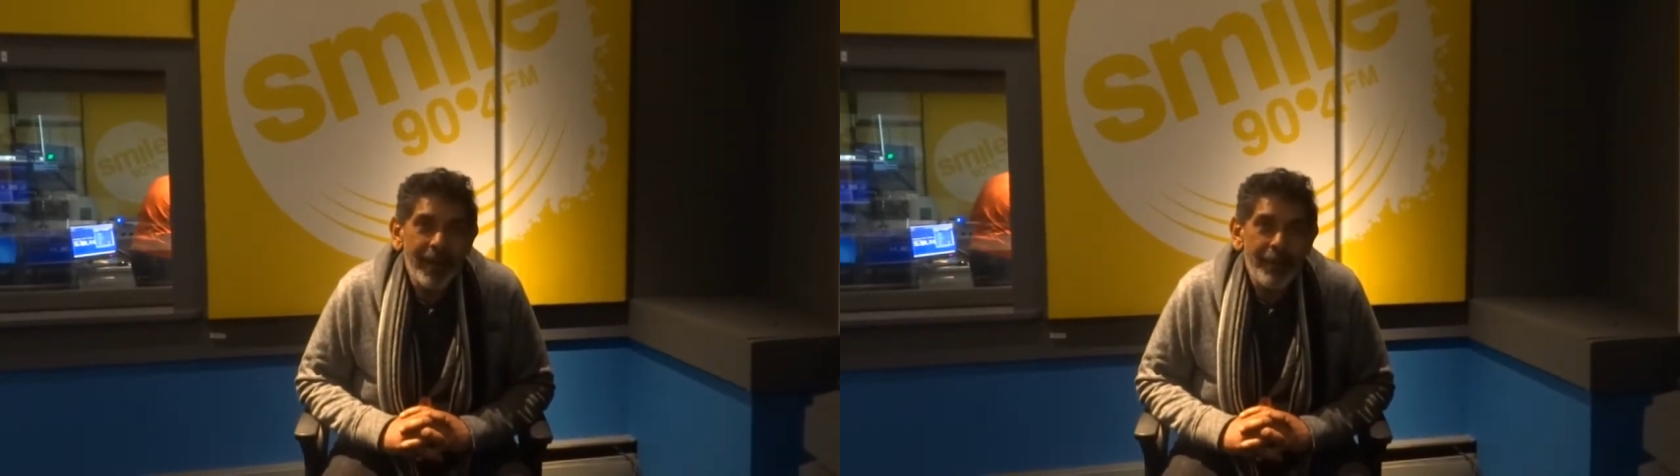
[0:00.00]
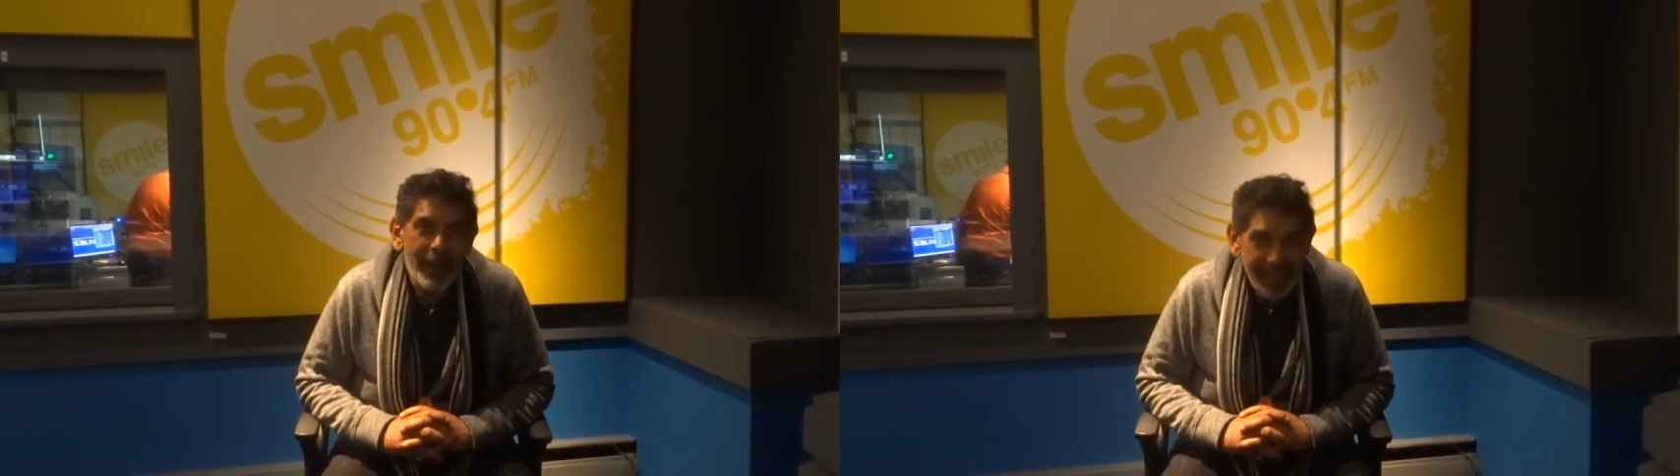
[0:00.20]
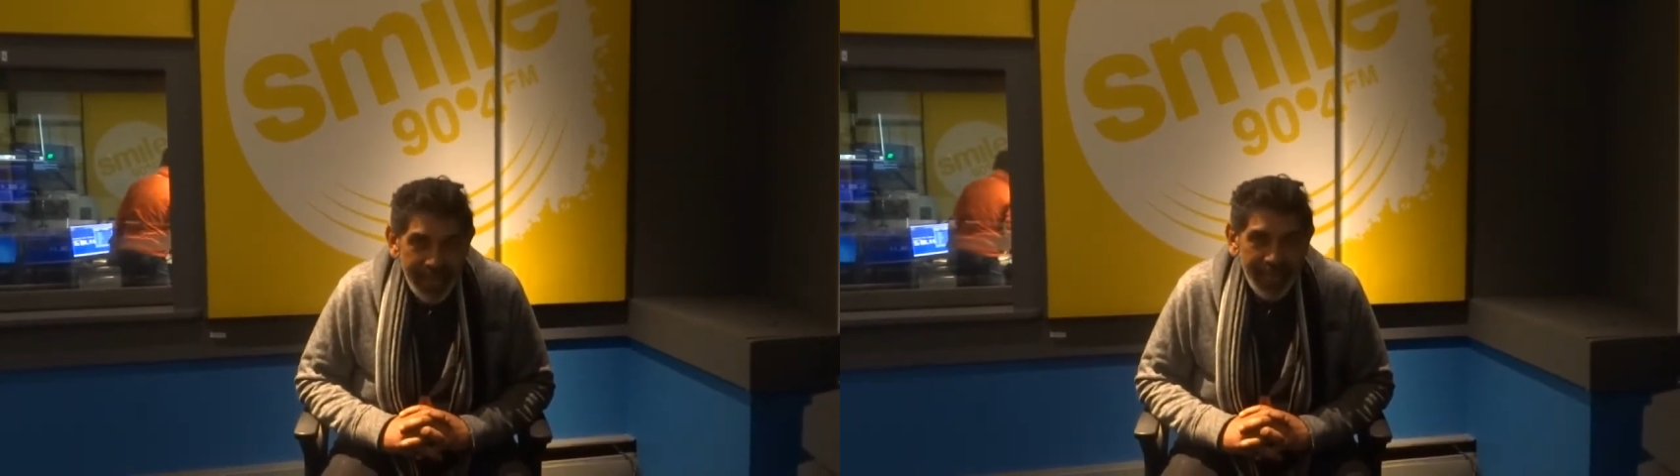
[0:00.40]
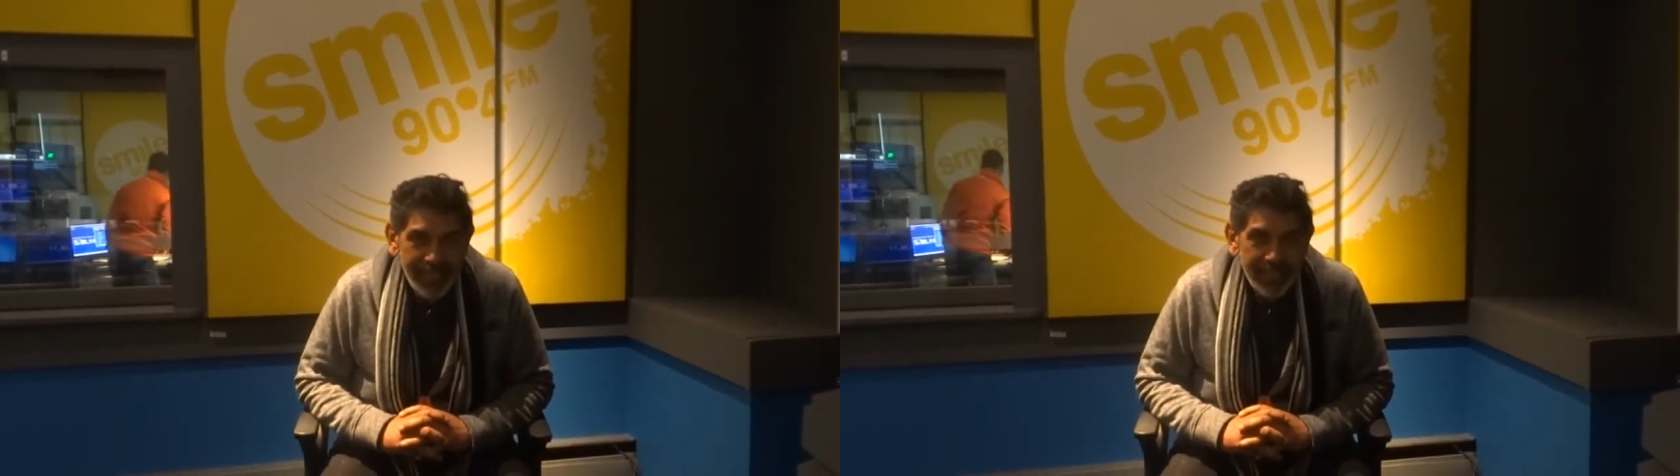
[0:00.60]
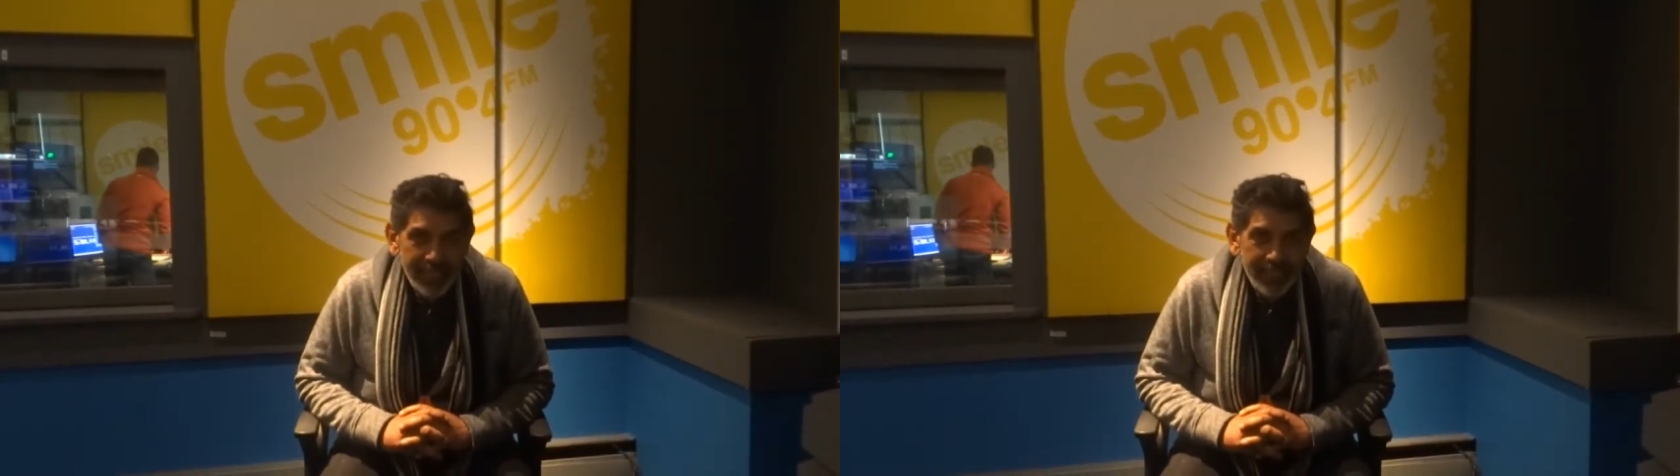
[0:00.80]
my
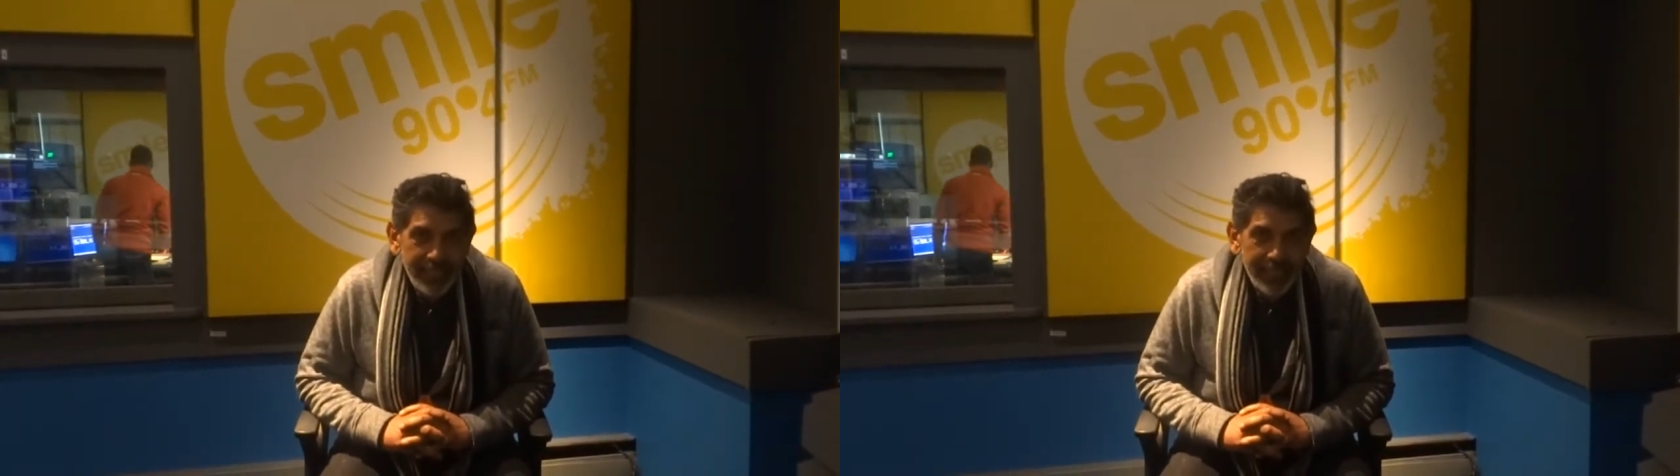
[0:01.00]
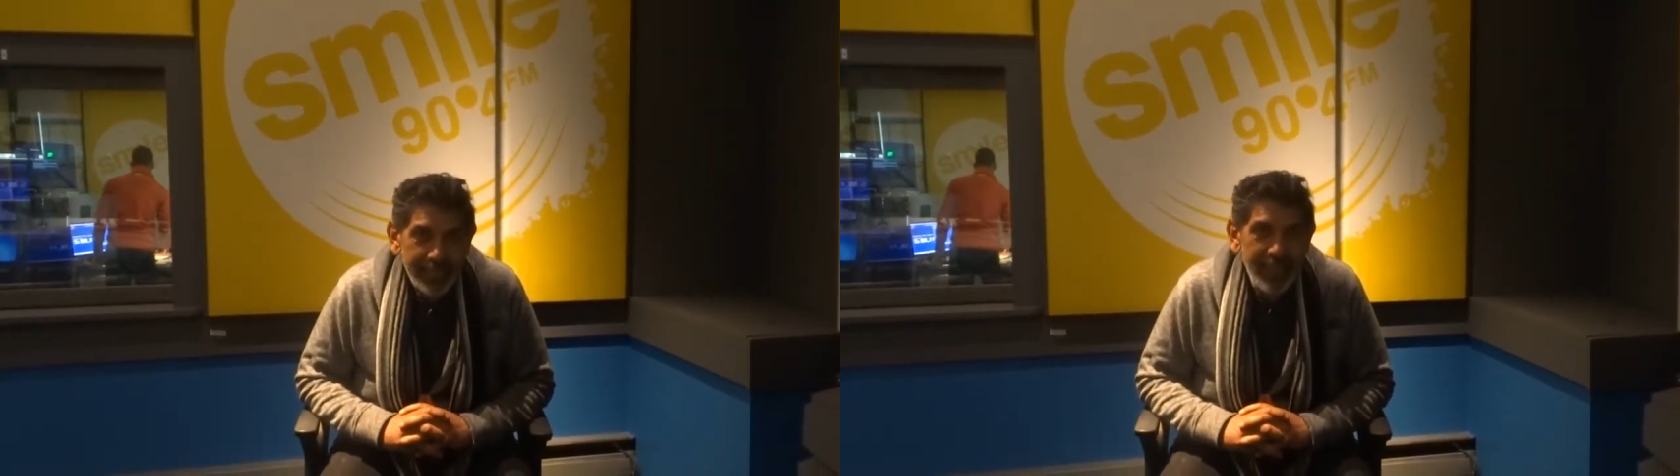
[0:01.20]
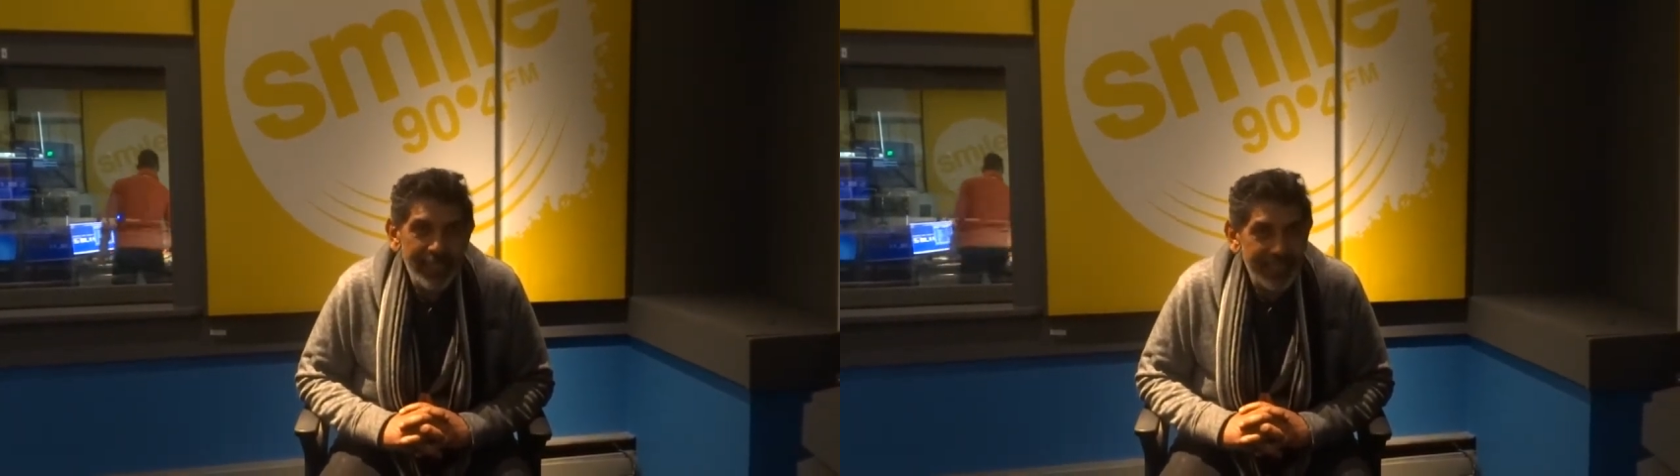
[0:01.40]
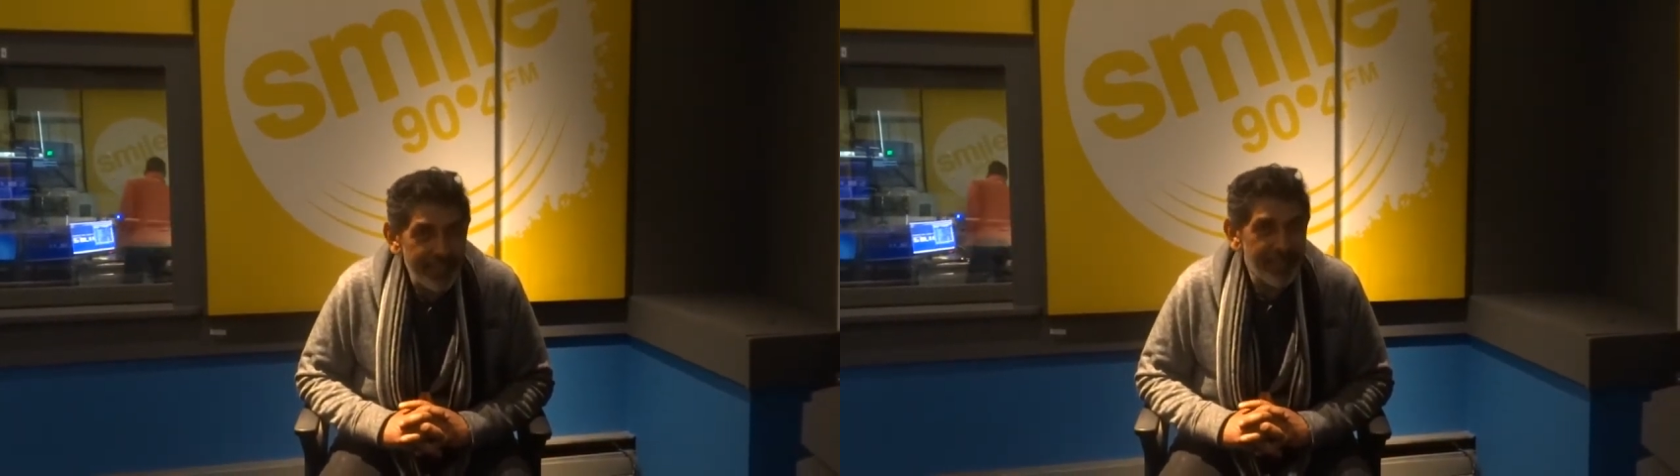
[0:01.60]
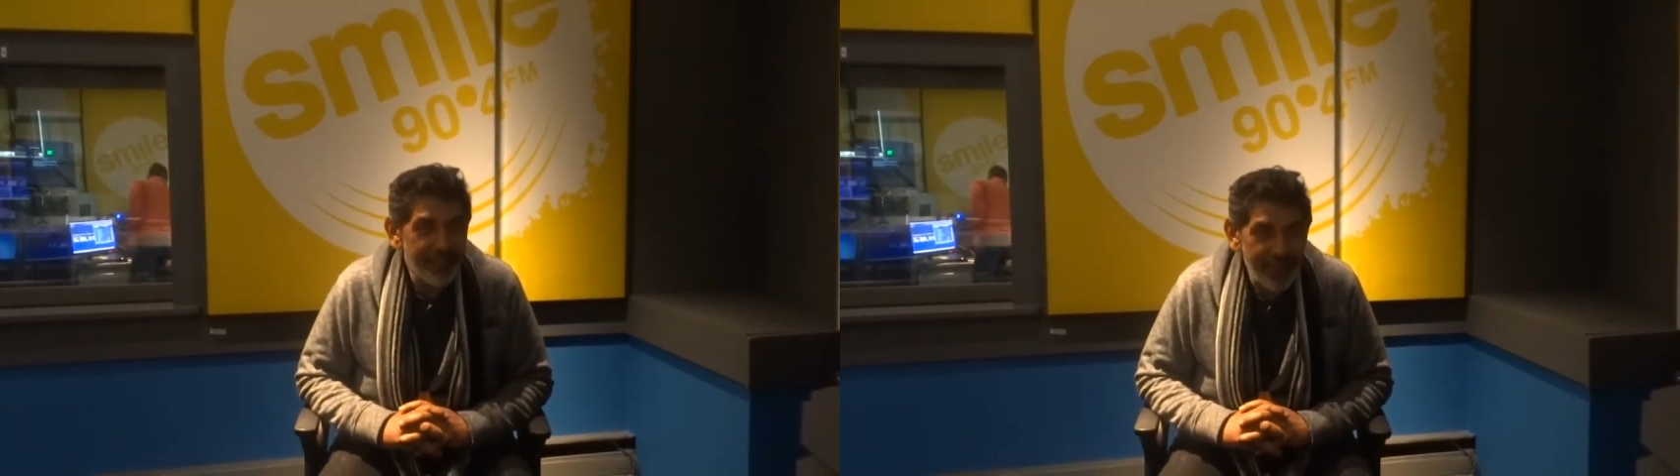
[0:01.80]
dad.
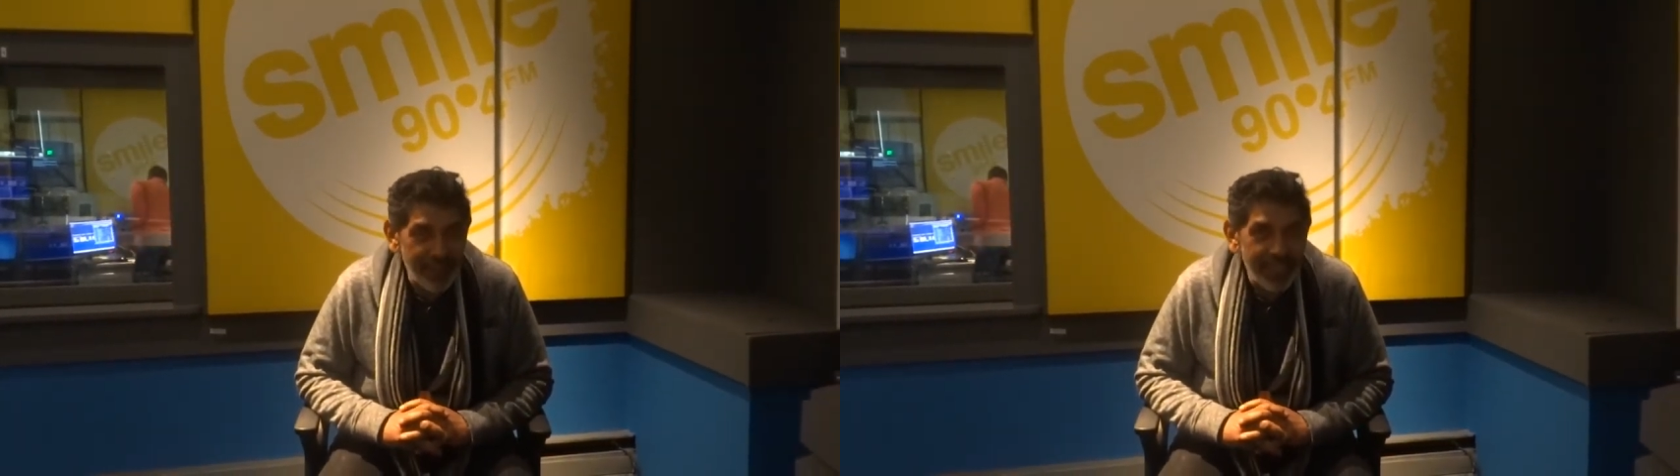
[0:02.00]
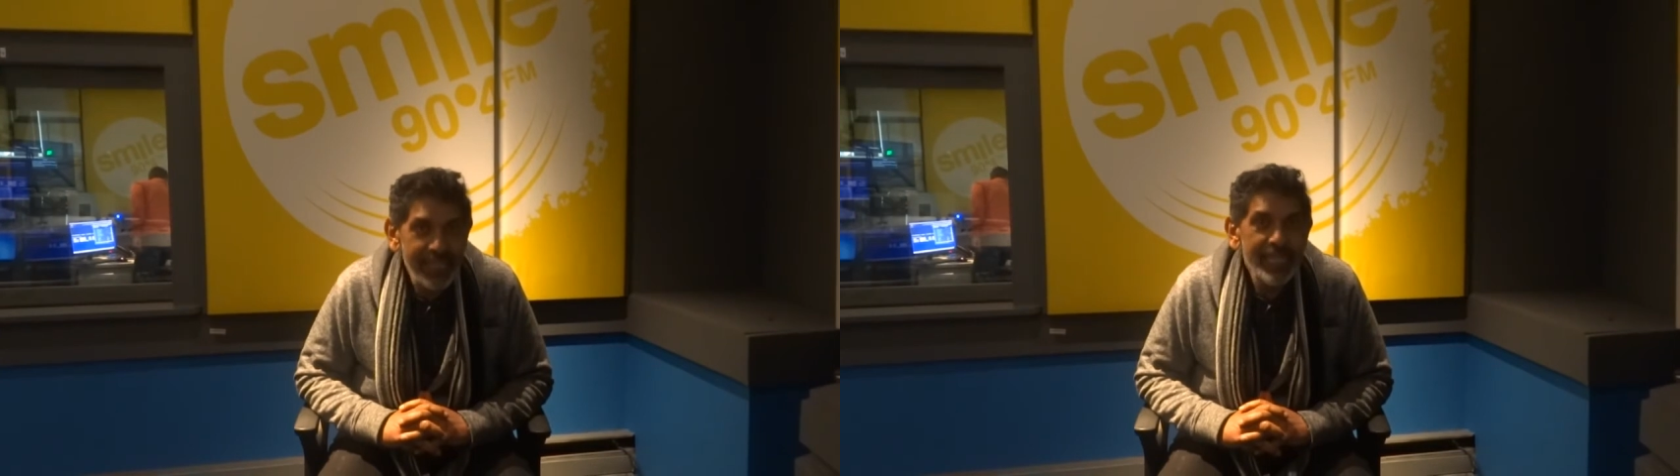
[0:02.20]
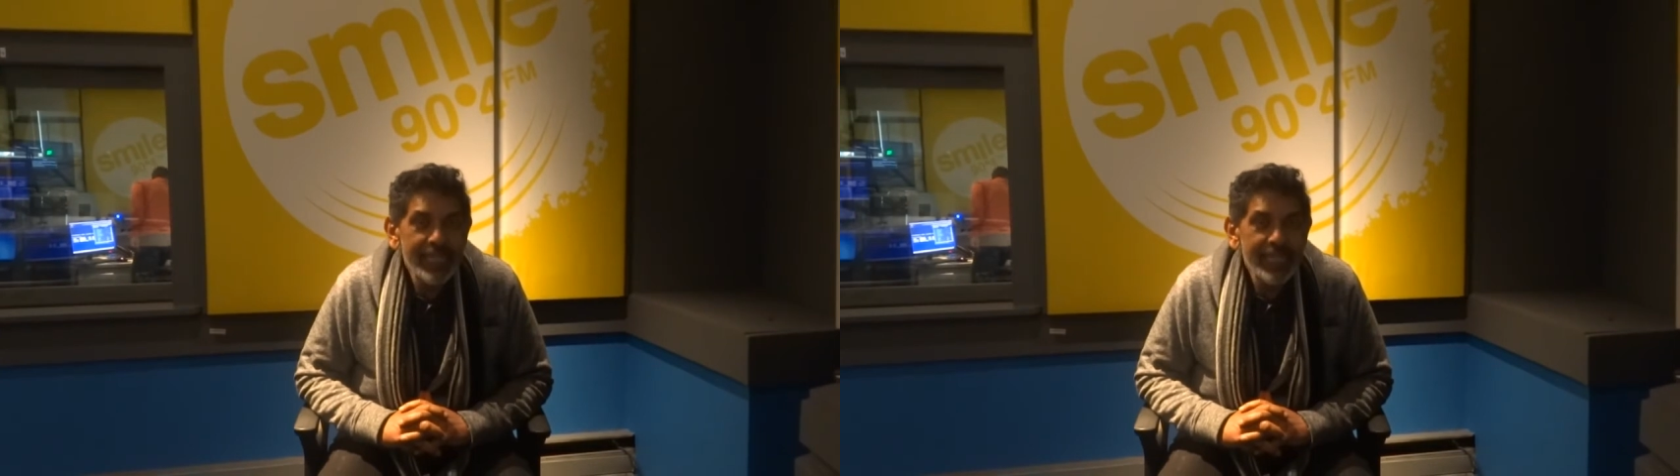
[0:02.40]
Something funny.